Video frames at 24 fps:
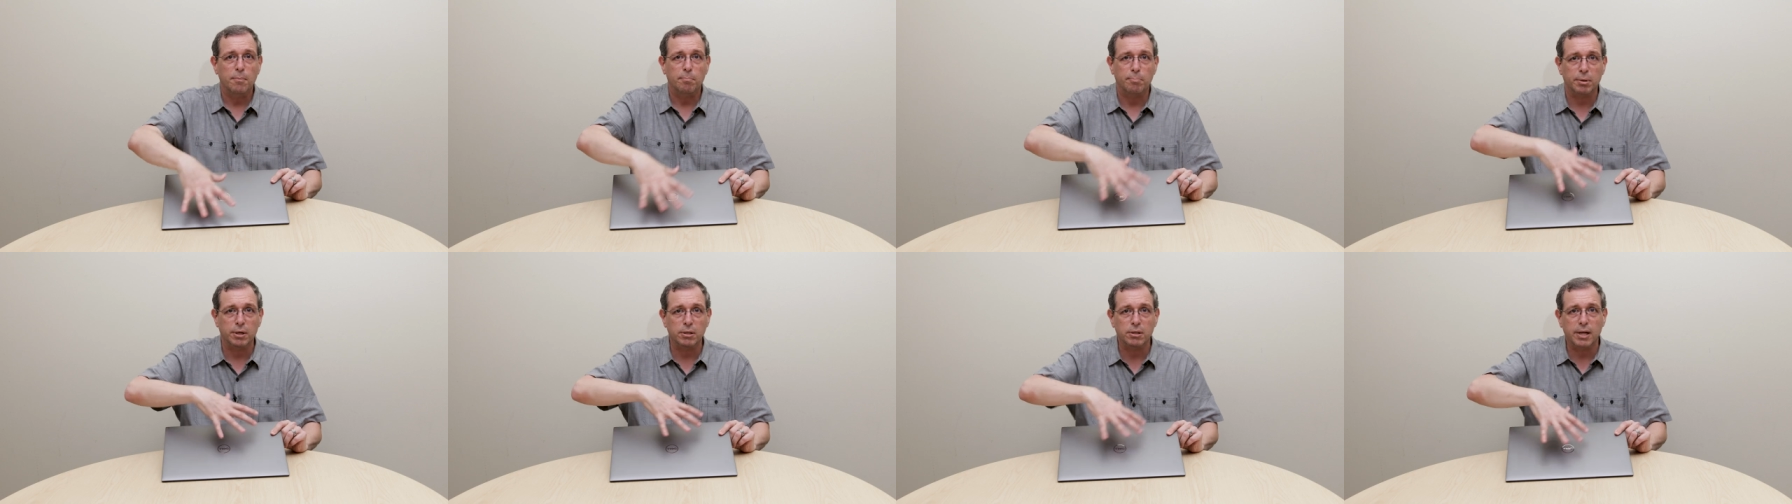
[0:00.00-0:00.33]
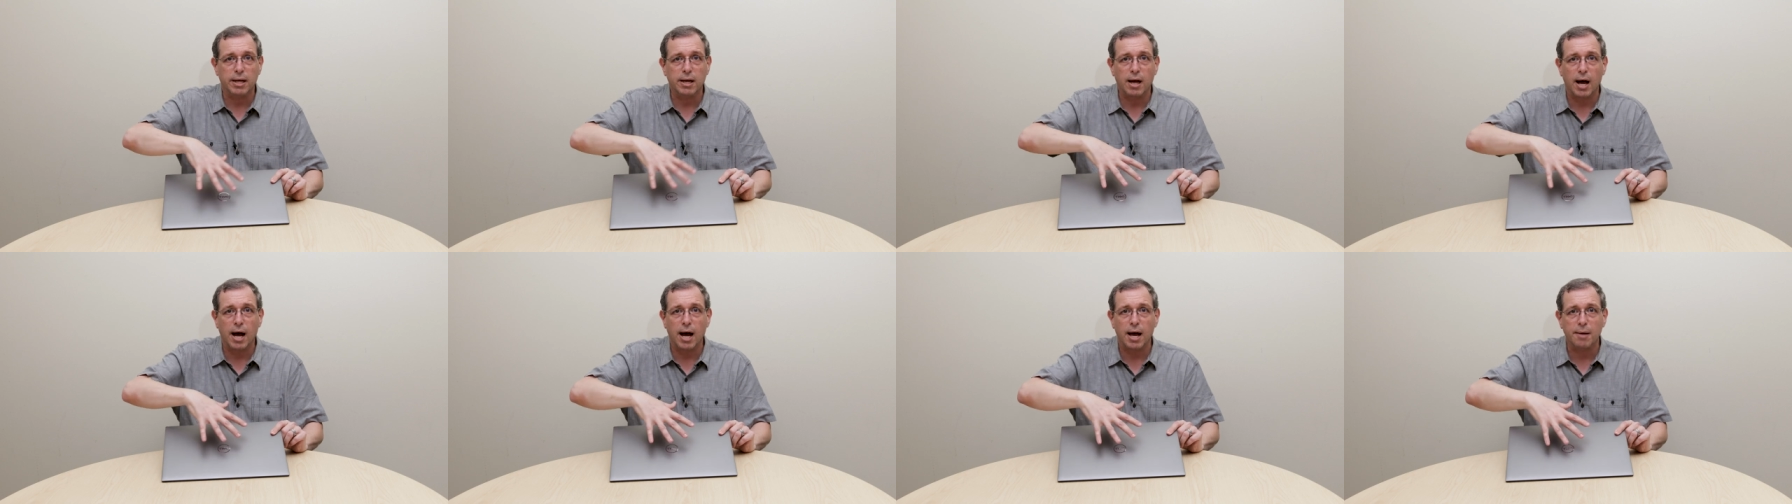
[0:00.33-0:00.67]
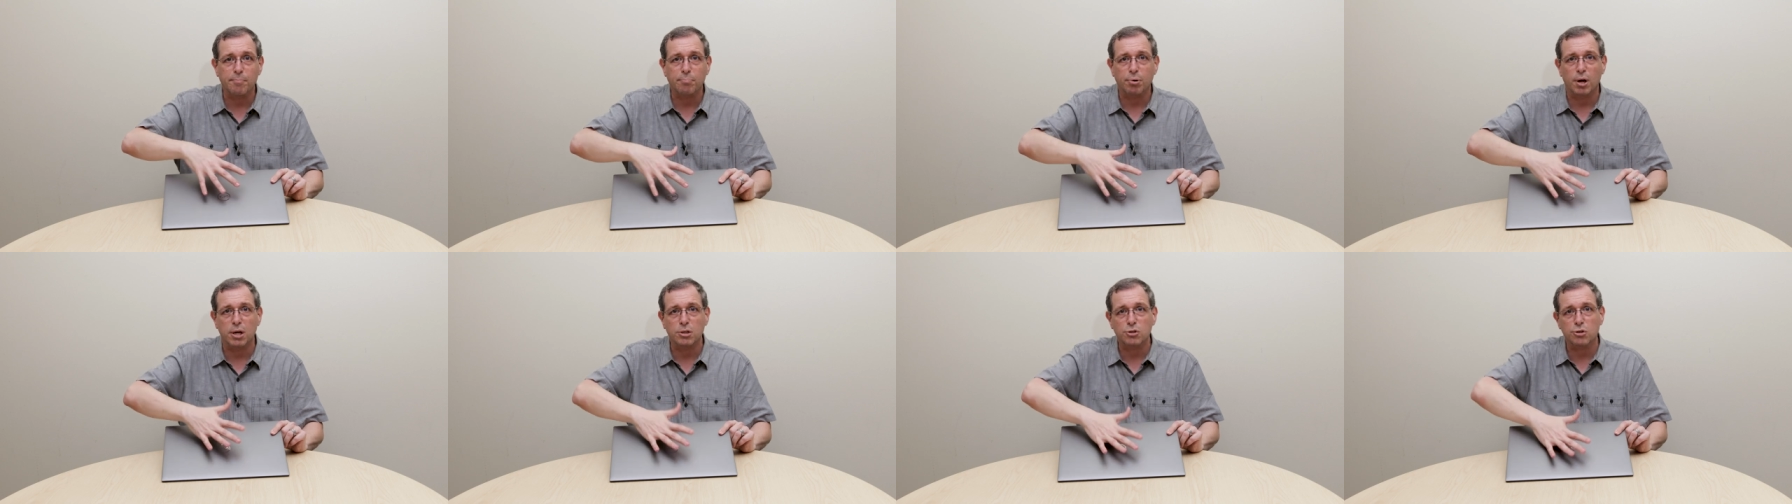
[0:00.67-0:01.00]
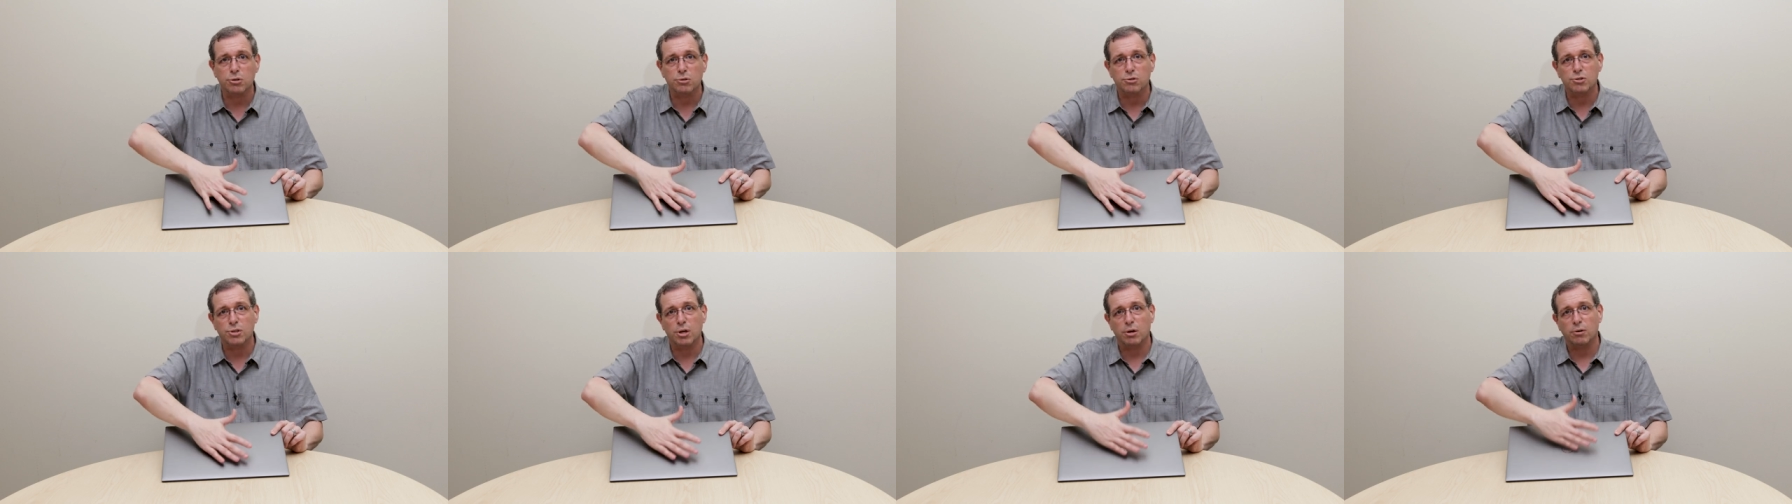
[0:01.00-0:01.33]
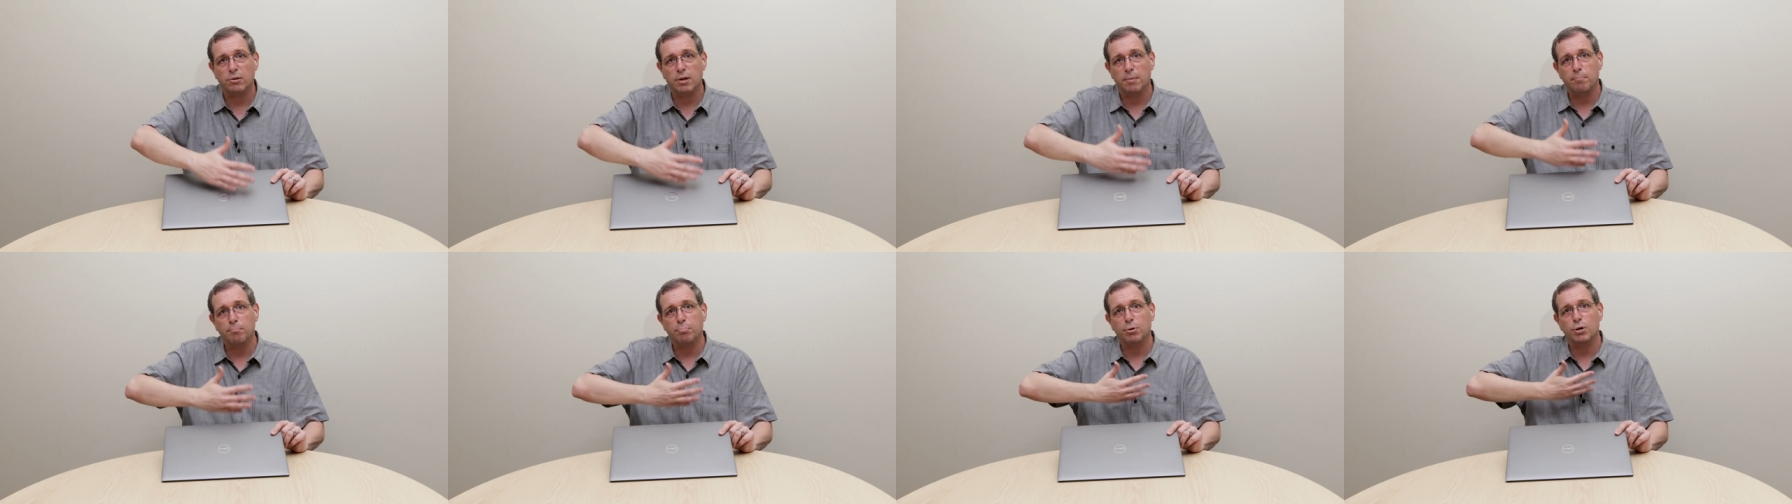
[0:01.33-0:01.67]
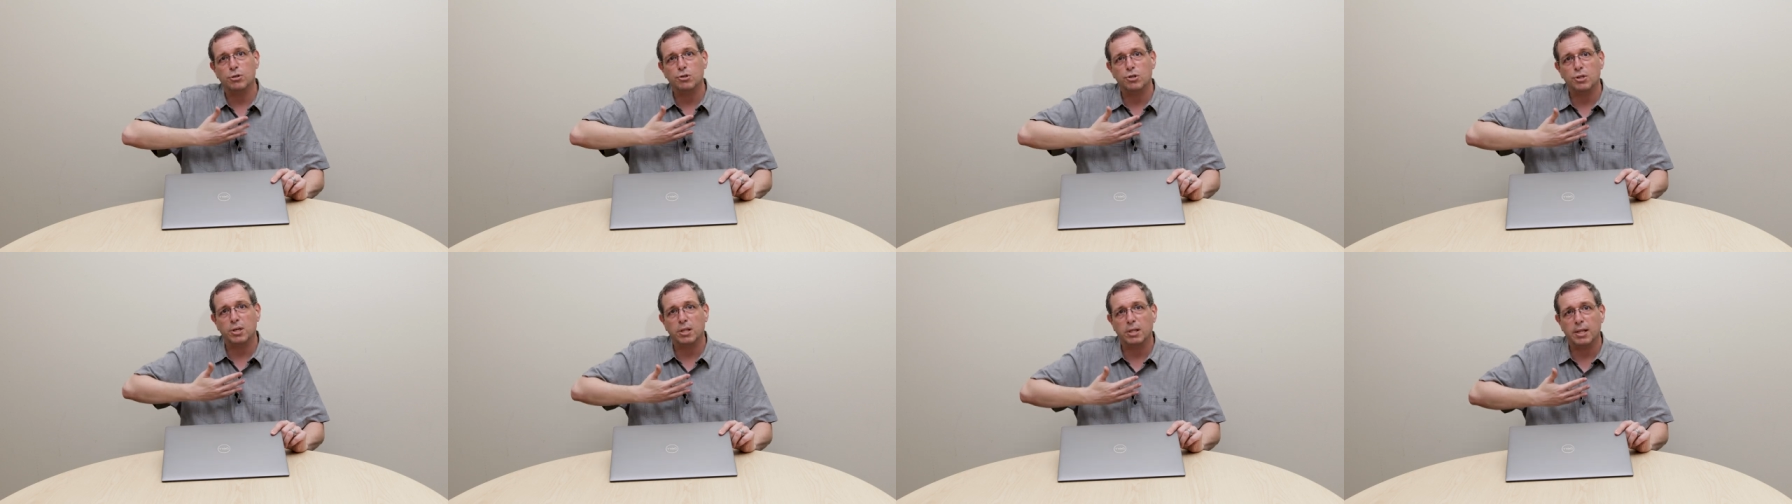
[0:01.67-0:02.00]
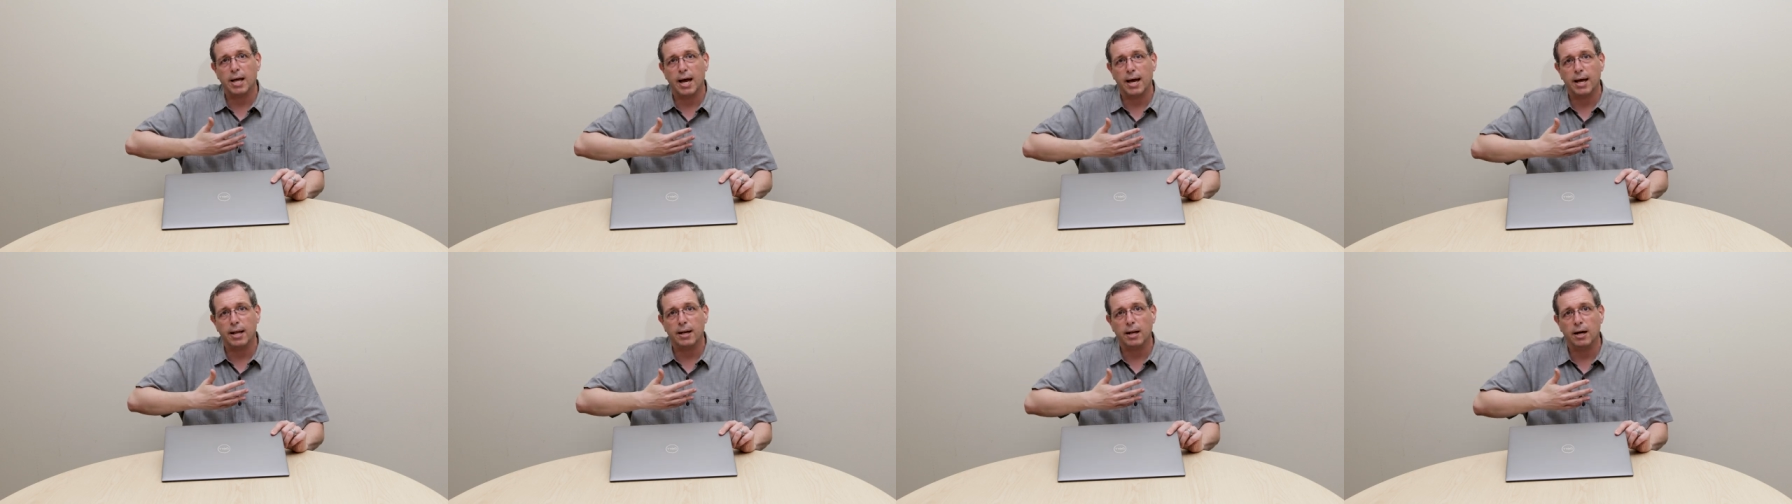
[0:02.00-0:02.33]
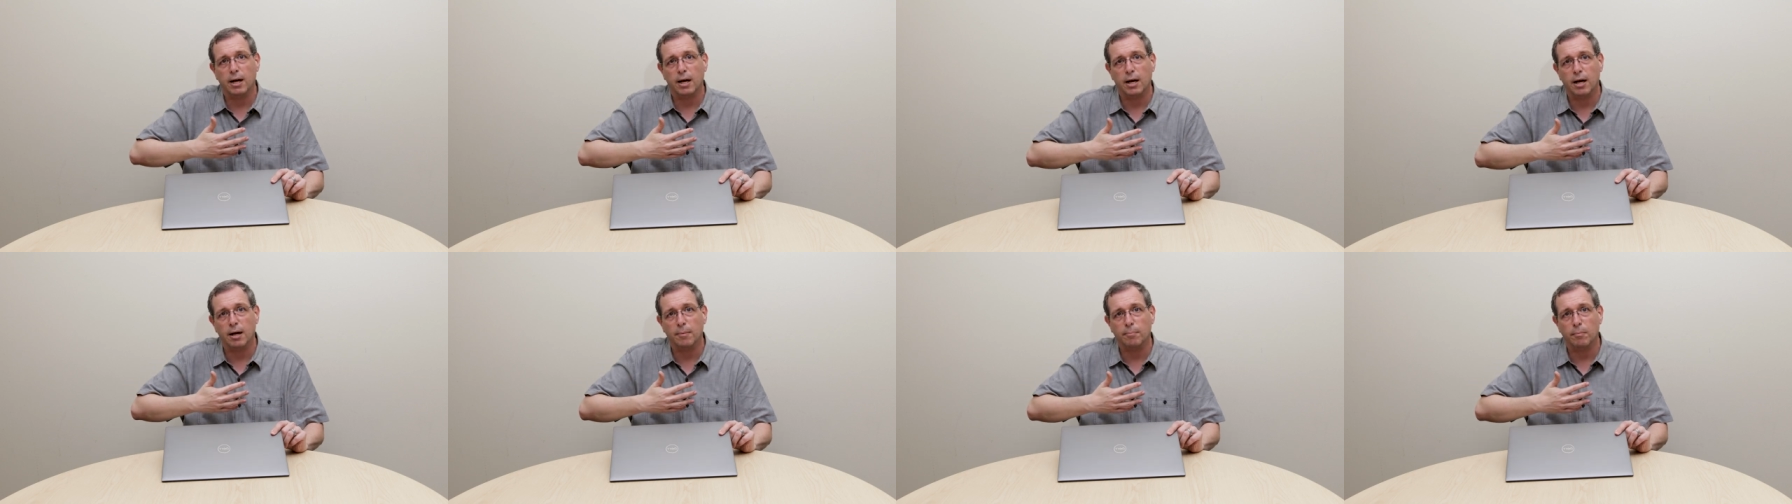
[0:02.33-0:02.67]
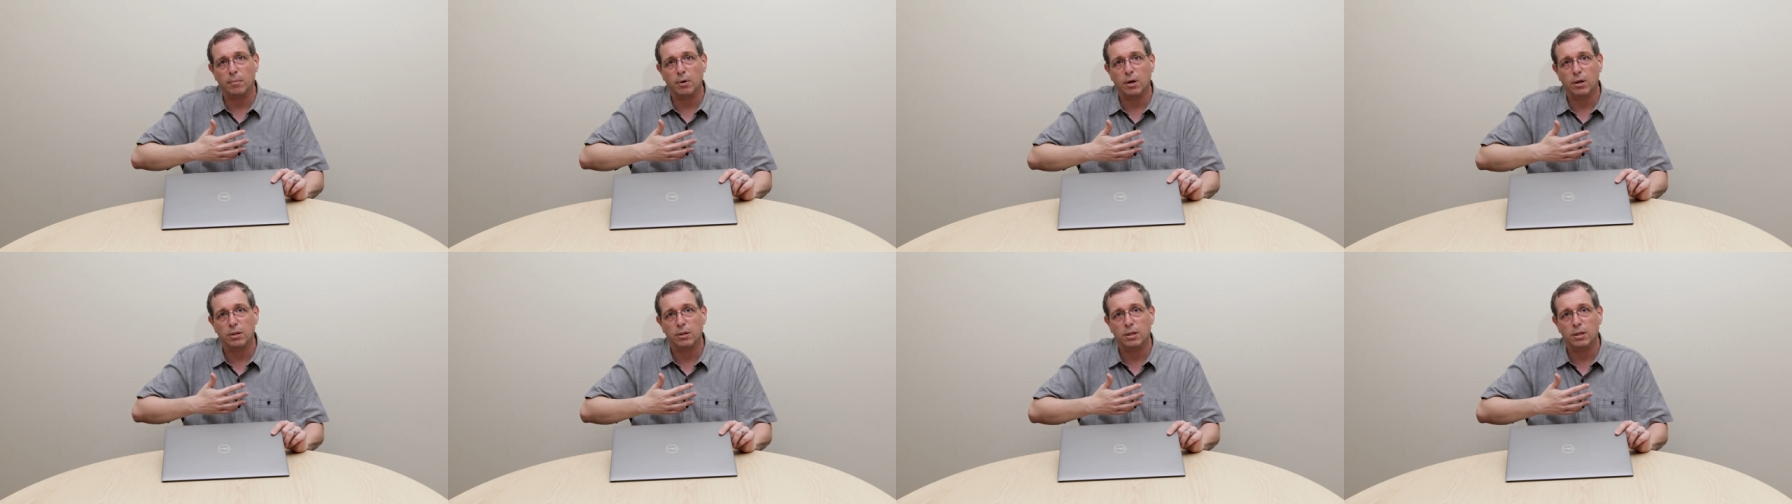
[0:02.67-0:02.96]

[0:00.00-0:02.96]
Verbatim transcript: building a high pressure zone and pushing that um,